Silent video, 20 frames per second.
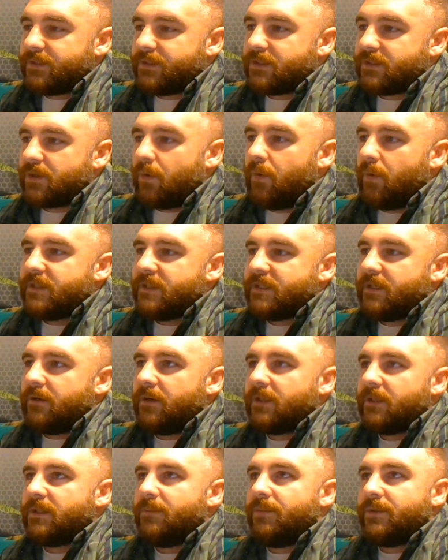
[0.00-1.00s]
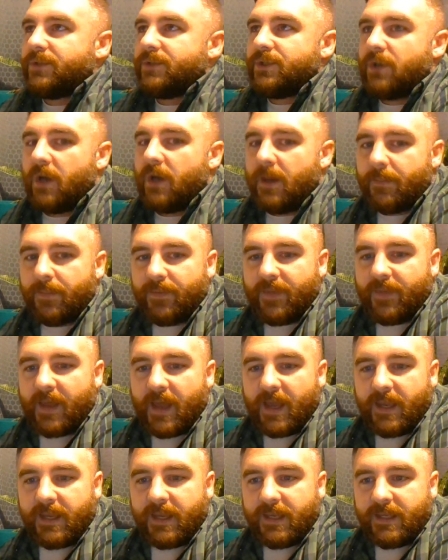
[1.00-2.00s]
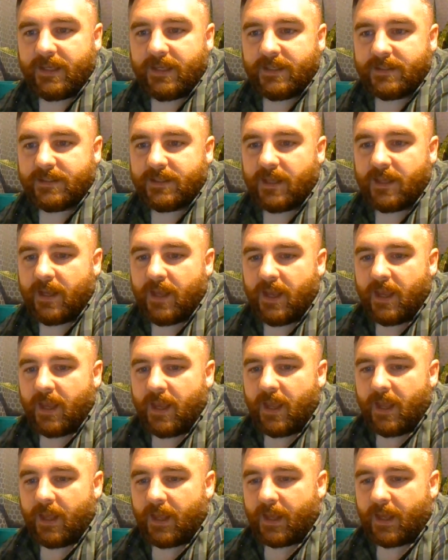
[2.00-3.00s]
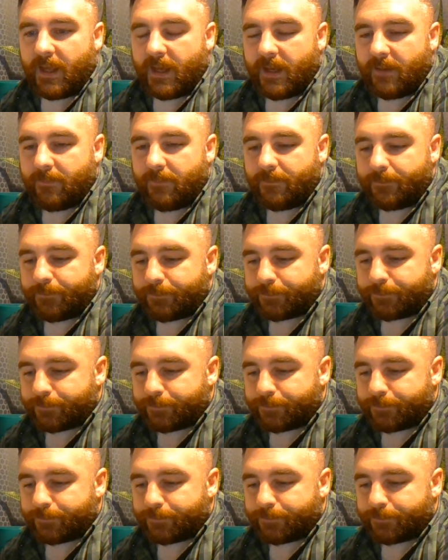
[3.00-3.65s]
this coins and collectibles shop that is, I'm